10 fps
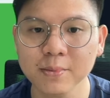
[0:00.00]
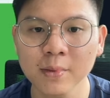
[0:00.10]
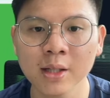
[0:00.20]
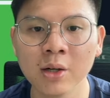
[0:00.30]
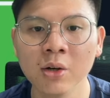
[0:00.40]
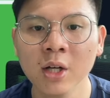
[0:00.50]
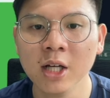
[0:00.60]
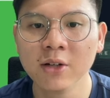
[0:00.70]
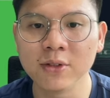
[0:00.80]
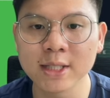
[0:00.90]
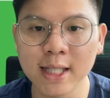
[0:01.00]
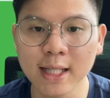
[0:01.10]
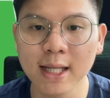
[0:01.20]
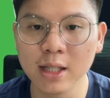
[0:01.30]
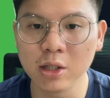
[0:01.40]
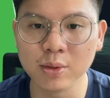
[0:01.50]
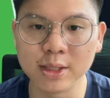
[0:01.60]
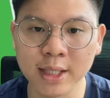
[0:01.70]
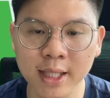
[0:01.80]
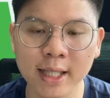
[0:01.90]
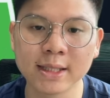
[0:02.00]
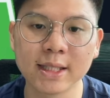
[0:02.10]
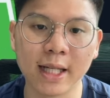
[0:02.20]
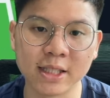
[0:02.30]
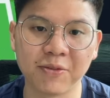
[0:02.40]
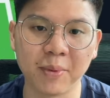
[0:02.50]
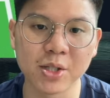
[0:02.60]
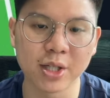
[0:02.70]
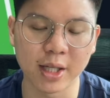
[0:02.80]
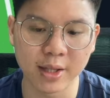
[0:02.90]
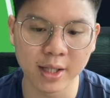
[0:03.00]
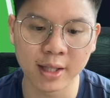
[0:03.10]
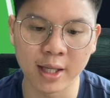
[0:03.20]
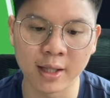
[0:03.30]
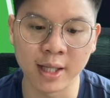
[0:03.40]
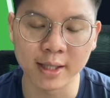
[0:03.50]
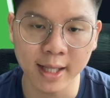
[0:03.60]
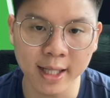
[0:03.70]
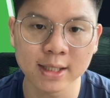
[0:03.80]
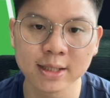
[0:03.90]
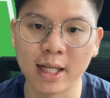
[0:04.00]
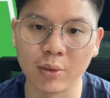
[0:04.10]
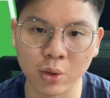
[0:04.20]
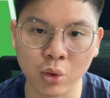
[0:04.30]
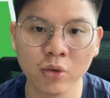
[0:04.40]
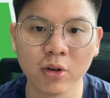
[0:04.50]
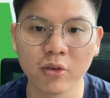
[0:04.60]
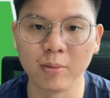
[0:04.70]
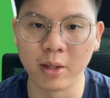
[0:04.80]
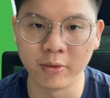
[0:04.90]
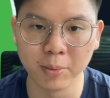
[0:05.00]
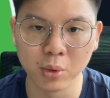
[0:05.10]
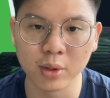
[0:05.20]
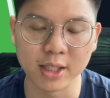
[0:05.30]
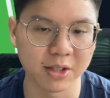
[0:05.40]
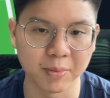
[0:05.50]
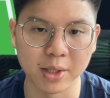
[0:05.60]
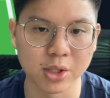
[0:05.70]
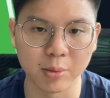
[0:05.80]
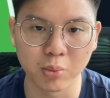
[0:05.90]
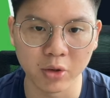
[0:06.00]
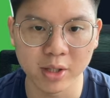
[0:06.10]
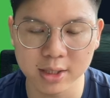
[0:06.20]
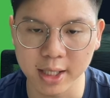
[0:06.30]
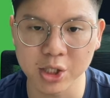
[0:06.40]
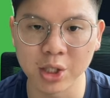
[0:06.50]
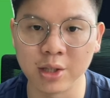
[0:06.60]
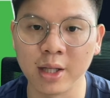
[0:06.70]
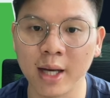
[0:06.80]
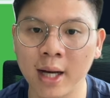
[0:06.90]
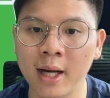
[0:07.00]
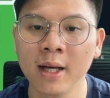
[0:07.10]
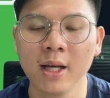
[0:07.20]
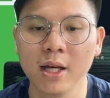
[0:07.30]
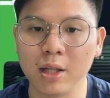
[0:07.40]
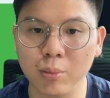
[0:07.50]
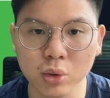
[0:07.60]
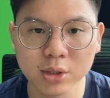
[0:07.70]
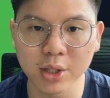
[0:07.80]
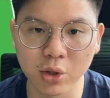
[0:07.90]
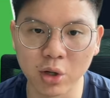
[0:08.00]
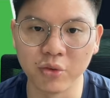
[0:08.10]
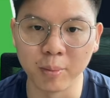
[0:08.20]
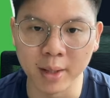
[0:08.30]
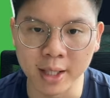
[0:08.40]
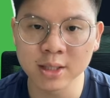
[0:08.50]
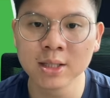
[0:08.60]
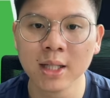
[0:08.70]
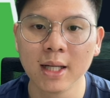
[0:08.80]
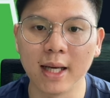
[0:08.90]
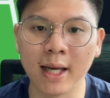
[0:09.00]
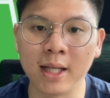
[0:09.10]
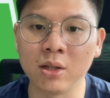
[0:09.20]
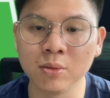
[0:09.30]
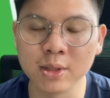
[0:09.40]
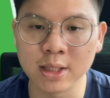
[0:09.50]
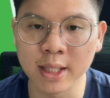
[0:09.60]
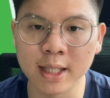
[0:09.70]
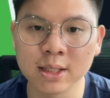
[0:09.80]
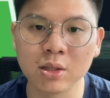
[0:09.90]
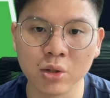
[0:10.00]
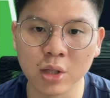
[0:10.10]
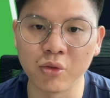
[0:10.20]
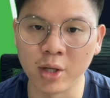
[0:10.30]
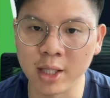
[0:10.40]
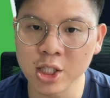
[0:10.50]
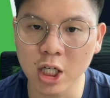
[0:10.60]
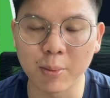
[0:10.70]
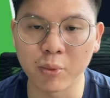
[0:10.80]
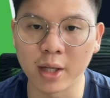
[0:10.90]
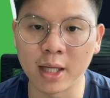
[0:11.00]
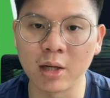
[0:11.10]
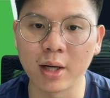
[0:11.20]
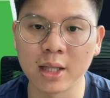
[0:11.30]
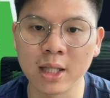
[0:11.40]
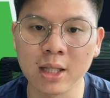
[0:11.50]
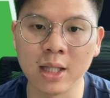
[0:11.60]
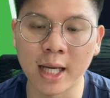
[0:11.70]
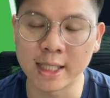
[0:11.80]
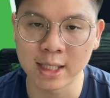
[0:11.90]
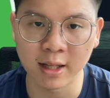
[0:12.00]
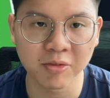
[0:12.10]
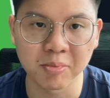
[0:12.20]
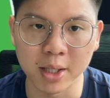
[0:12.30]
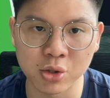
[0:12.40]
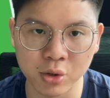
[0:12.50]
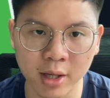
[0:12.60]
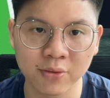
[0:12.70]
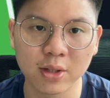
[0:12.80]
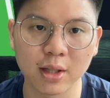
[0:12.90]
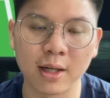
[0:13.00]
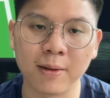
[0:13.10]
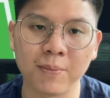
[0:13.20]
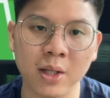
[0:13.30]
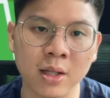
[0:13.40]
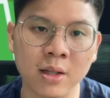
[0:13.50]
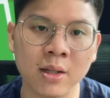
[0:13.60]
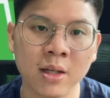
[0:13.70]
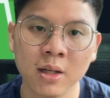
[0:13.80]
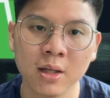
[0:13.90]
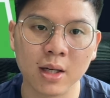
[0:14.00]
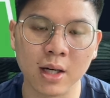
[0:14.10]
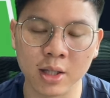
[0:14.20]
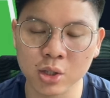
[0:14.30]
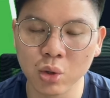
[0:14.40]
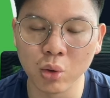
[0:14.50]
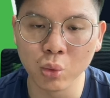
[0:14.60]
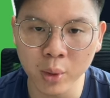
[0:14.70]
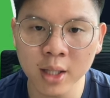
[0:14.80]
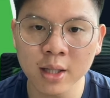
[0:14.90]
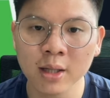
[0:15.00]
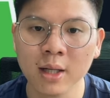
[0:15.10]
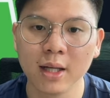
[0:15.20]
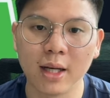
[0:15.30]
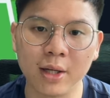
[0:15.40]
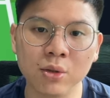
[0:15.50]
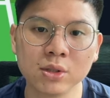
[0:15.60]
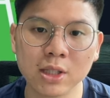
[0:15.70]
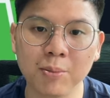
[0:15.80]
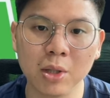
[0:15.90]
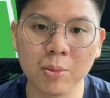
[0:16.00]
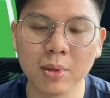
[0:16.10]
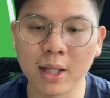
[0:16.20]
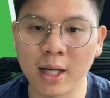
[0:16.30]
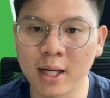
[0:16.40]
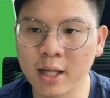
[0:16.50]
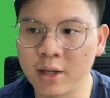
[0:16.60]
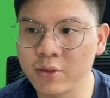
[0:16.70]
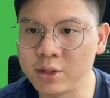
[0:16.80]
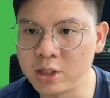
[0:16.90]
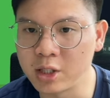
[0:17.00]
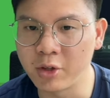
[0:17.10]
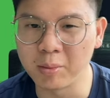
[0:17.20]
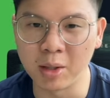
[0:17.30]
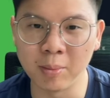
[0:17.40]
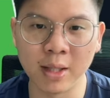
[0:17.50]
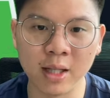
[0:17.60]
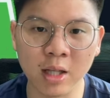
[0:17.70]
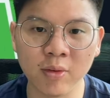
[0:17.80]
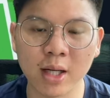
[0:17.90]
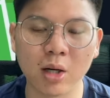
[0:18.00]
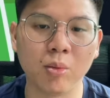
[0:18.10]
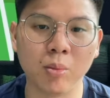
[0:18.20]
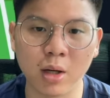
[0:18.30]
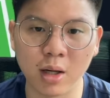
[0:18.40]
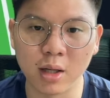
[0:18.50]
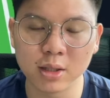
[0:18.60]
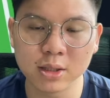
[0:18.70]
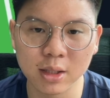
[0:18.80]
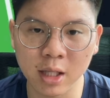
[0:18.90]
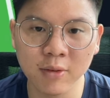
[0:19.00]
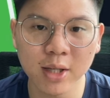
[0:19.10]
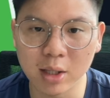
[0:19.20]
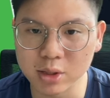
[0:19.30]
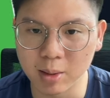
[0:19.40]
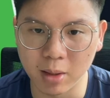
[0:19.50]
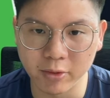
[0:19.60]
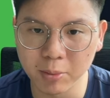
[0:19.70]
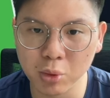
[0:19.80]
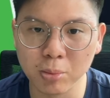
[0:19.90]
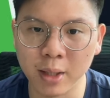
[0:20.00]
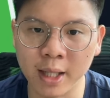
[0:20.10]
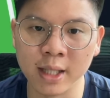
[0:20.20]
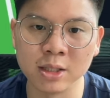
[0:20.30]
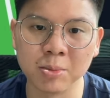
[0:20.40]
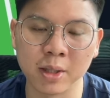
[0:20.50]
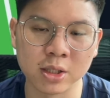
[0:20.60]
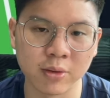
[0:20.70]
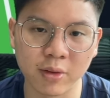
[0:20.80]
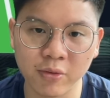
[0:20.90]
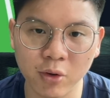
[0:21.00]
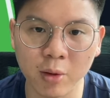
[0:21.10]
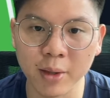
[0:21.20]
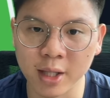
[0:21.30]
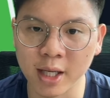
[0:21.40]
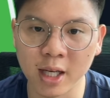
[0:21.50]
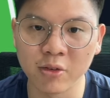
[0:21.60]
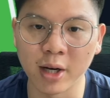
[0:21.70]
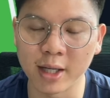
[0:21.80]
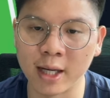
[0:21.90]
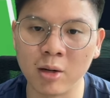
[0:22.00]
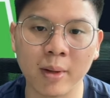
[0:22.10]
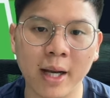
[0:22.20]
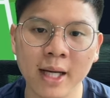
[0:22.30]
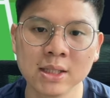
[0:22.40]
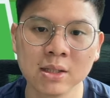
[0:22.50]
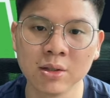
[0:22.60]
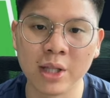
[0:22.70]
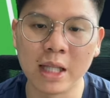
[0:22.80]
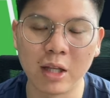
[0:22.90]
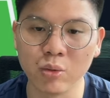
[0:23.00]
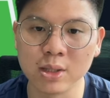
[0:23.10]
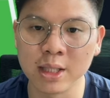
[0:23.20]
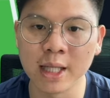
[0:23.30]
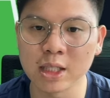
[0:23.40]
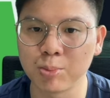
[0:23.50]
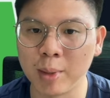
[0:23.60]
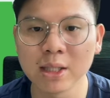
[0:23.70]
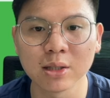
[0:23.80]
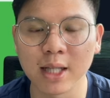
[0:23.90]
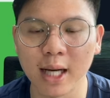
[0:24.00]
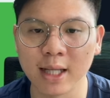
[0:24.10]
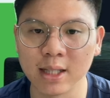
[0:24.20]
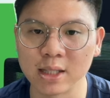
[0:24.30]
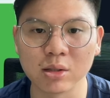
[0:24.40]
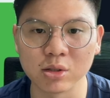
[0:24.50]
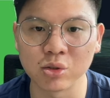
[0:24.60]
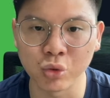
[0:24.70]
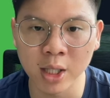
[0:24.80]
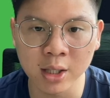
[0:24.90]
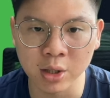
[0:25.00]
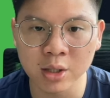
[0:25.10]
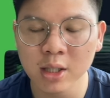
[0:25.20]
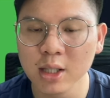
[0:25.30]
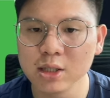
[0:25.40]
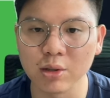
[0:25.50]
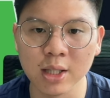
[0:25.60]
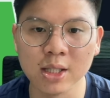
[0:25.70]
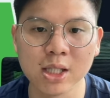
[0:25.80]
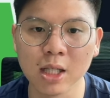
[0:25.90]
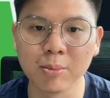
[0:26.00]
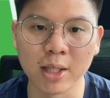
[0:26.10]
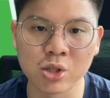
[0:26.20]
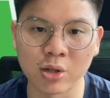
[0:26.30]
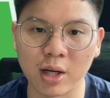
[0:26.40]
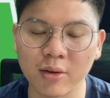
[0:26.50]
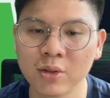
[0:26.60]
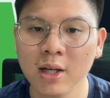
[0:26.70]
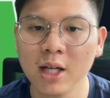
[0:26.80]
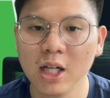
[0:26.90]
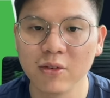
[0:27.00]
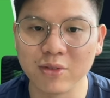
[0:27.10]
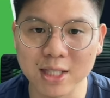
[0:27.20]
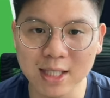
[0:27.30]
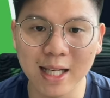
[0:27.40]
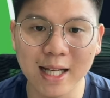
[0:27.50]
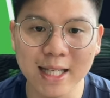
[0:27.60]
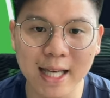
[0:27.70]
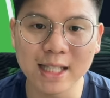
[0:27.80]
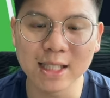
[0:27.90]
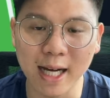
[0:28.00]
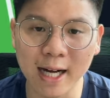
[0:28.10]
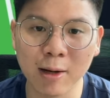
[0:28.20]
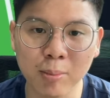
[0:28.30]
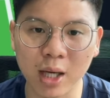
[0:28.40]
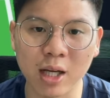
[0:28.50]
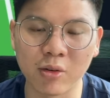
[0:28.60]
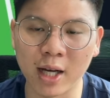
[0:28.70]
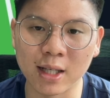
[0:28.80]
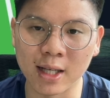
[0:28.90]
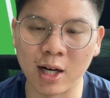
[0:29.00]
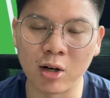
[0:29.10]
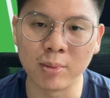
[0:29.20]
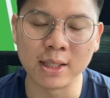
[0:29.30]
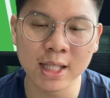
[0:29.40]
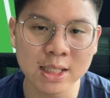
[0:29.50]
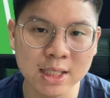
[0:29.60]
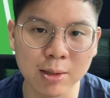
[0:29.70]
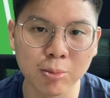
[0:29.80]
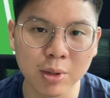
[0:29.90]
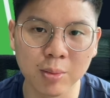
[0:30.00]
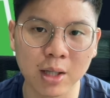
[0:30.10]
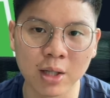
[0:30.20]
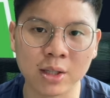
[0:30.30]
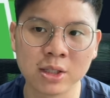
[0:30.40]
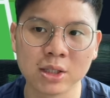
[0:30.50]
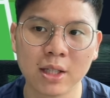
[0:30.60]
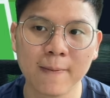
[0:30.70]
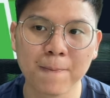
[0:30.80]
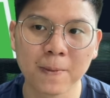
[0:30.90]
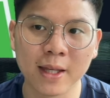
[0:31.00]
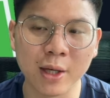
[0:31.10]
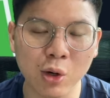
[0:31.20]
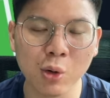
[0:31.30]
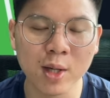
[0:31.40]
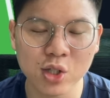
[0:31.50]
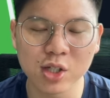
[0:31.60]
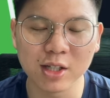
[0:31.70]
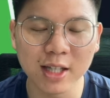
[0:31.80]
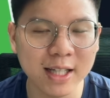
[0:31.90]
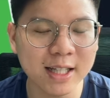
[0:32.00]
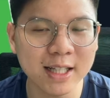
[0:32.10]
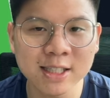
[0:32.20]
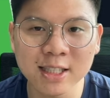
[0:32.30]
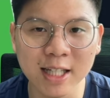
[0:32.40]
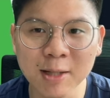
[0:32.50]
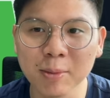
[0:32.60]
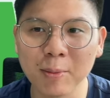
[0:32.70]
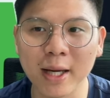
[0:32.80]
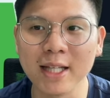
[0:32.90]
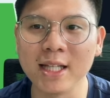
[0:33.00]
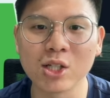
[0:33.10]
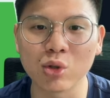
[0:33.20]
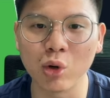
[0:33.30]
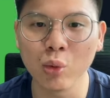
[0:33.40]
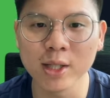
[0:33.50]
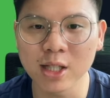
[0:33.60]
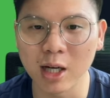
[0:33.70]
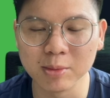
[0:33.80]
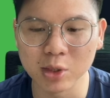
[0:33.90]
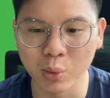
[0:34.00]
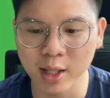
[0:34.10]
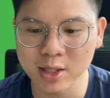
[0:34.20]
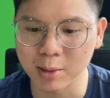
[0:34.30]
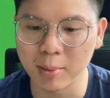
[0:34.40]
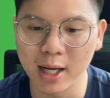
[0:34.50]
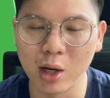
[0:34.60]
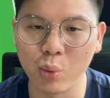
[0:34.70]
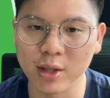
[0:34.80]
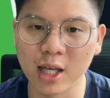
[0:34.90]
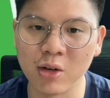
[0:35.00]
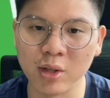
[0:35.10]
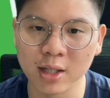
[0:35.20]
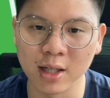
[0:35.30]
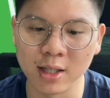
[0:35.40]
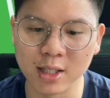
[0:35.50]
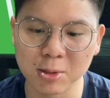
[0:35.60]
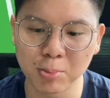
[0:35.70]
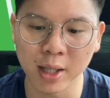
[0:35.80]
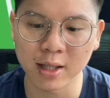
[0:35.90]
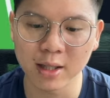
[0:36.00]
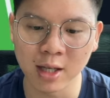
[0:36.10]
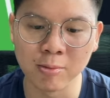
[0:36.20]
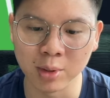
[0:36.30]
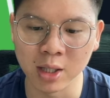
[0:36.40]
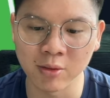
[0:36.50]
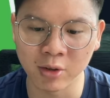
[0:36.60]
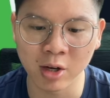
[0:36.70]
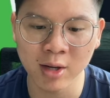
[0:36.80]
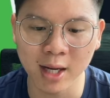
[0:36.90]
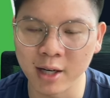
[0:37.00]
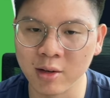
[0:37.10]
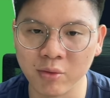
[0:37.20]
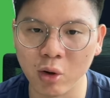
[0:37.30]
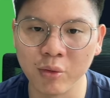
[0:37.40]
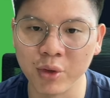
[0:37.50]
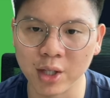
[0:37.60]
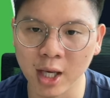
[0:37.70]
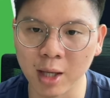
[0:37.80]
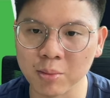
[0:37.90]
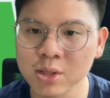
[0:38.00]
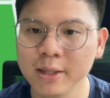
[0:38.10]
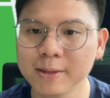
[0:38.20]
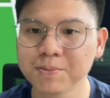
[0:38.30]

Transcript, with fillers: Now, for Salah and Luis Diaz, as I've mentioned, I think they're the attackers that I will go for from Liverpool. As I've mentioned in the previous section, they are the most secure for minutes. And Luis Diaz looking really sharp right now. I think he hasn't left my draft um, in uh, this whole week. I know some people are kind of considering maybe leaving out uh, leaving out some Liverpool players because of the form that they're in right now. But I still think Luis Diaz, based on the eye test, looks really good. So he's still in my draft. For Salah, he has the armband right now, but that's simply because he always he, it's just in my mind he just always comes away somehow with a return despite him being very uninvolved in games.